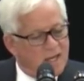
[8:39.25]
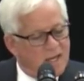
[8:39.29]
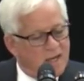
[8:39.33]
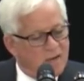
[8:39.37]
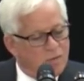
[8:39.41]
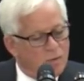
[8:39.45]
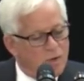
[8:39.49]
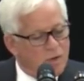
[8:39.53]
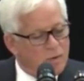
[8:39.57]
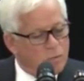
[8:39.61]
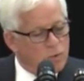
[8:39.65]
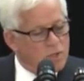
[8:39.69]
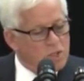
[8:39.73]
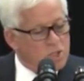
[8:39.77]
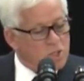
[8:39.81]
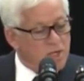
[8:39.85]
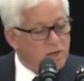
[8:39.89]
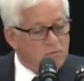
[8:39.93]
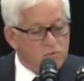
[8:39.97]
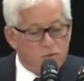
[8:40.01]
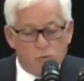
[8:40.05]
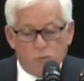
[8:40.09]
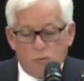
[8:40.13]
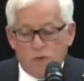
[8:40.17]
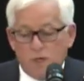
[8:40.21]
I want to wish
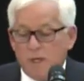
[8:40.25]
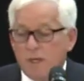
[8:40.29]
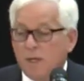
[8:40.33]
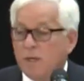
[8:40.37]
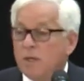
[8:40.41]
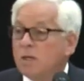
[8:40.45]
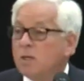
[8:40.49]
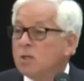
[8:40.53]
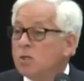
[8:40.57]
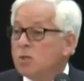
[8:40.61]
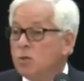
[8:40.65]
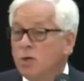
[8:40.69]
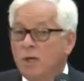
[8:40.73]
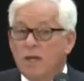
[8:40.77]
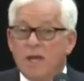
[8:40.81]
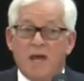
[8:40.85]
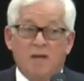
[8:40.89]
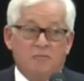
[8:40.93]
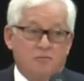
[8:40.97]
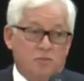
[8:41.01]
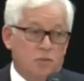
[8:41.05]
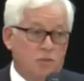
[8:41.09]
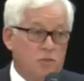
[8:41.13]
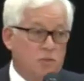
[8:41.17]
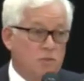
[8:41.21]
everyone a good
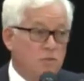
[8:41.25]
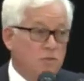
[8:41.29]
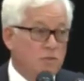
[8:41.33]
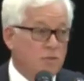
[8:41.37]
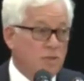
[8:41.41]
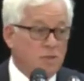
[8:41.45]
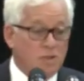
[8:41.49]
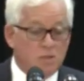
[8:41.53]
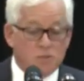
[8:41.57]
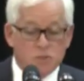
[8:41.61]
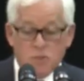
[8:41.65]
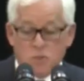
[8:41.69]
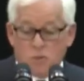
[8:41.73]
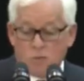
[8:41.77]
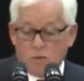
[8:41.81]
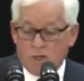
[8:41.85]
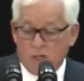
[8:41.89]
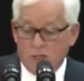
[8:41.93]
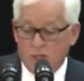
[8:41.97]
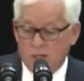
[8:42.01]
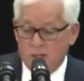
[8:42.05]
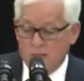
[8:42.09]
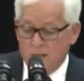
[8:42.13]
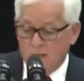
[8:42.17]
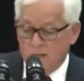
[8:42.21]
afternoon. I also
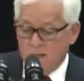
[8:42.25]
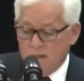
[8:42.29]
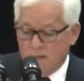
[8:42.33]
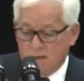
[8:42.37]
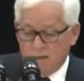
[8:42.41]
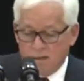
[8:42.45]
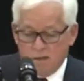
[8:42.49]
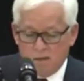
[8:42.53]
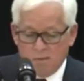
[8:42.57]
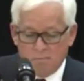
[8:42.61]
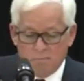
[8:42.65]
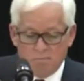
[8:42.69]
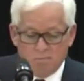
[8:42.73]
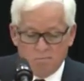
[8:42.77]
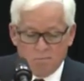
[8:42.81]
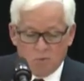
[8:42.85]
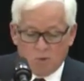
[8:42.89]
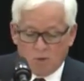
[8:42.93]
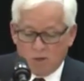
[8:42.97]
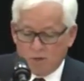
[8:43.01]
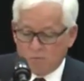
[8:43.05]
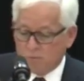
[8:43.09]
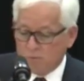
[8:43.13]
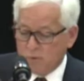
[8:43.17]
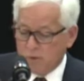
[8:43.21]
want to
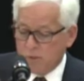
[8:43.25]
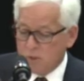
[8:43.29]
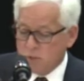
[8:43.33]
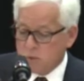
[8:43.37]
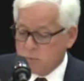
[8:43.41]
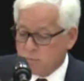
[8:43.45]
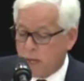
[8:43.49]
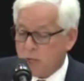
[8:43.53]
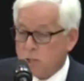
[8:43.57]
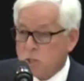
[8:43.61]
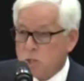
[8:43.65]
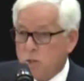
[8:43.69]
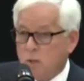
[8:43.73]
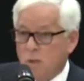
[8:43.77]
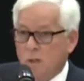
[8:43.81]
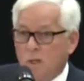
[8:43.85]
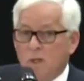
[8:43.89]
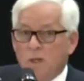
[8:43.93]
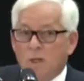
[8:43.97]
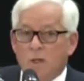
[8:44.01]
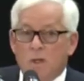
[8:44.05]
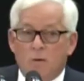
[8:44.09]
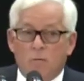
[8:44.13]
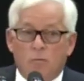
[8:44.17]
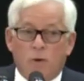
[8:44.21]
offer a special
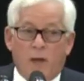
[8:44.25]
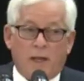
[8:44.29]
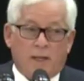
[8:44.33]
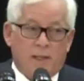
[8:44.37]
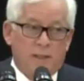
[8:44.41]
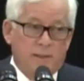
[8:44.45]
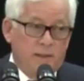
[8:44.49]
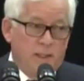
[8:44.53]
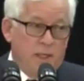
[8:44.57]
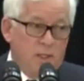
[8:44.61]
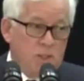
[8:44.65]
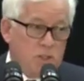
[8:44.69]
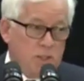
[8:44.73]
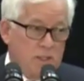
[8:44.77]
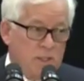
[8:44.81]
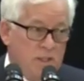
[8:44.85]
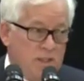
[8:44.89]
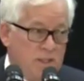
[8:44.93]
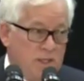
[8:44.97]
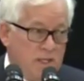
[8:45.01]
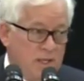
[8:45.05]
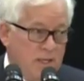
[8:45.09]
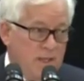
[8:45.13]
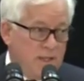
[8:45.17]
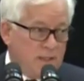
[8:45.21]

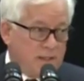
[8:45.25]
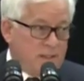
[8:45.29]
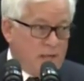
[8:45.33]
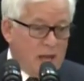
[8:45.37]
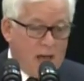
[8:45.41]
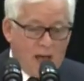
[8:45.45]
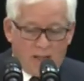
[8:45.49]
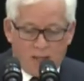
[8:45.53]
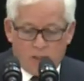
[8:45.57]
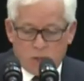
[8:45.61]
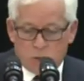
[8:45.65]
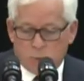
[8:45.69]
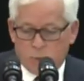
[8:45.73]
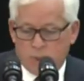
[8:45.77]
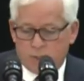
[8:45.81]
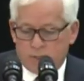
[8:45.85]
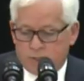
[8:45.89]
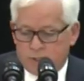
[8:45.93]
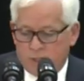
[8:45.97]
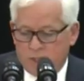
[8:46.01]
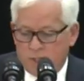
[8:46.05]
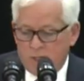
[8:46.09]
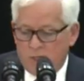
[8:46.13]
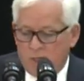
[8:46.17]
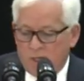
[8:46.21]
recognition and acknowledgement
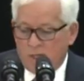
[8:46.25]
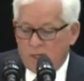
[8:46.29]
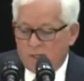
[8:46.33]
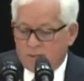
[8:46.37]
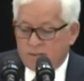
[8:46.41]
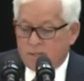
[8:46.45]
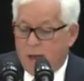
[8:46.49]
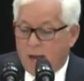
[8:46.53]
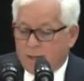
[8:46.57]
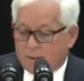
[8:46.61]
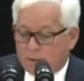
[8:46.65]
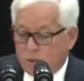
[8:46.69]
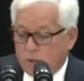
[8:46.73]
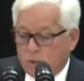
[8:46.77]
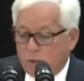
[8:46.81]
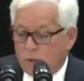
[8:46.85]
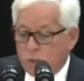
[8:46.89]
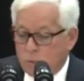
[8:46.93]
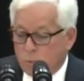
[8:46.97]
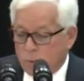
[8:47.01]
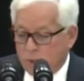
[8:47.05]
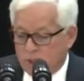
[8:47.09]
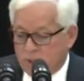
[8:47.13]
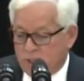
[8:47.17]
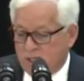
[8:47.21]
to Dr.
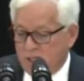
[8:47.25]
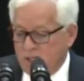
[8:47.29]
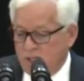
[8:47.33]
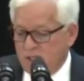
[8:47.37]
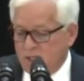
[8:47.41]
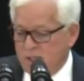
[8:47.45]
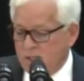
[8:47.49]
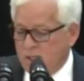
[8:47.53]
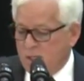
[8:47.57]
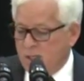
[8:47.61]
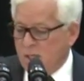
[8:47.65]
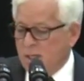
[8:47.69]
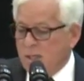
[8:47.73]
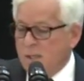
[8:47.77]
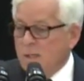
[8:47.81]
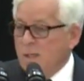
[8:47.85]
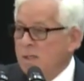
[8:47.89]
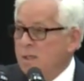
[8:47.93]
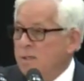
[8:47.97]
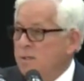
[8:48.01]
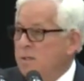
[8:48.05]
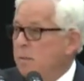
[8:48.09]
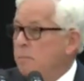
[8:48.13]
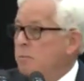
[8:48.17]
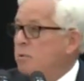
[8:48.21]
Hubert Keene,
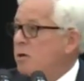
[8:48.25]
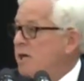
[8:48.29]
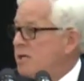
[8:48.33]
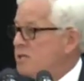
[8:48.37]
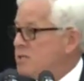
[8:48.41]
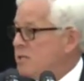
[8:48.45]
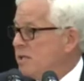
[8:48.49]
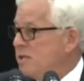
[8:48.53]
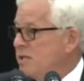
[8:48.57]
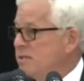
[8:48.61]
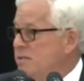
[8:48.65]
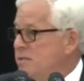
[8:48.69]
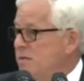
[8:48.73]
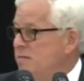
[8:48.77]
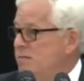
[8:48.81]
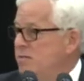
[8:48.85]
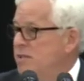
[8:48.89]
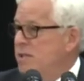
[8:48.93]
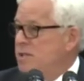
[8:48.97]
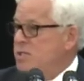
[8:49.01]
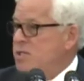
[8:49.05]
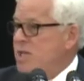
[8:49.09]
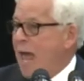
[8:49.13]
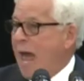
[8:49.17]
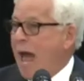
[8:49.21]
the president of
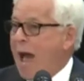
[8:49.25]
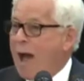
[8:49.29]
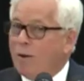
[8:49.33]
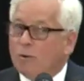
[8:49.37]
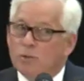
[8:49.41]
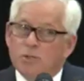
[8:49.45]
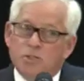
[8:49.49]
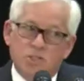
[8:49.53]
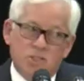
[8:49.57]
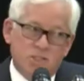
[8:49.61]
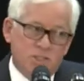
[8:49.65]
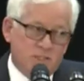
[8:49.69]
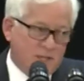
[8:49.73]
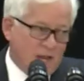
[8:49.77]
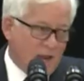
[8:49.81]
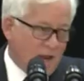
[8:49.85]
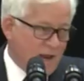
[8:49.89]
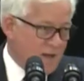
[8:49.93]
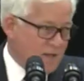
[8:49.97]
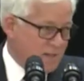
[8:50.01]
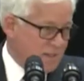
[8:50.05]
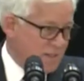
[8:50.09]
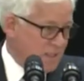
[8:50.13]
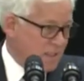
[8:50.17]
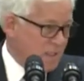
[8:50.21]
this
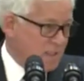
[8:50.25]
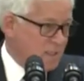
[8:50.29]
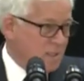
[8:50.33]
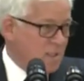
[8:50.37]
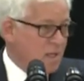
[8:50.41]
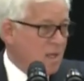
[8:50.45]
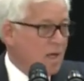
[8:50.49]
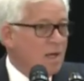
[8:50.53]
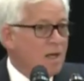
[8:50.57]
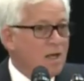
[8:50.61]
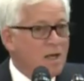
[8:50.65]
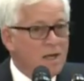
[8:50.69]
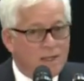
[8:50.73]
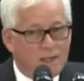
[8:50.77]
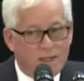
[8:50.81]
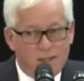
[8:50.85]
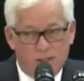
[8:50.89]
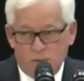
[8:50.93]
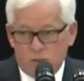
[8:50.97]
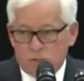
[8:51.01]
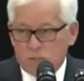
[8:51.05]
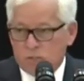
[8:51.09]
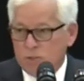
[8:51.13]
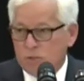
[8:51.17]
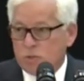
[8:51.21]
outstanding
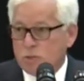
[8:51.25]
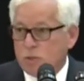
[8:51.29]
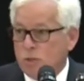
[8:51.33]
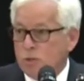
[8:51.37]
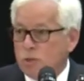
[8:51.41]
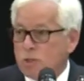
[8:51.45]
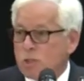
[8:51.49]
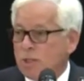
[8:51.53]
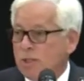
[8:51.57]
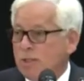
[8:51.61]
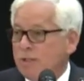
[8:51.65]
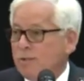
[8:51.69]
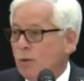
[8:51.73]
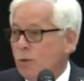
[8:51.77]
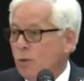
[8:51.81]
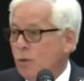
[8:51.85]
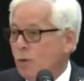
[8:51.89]
institution,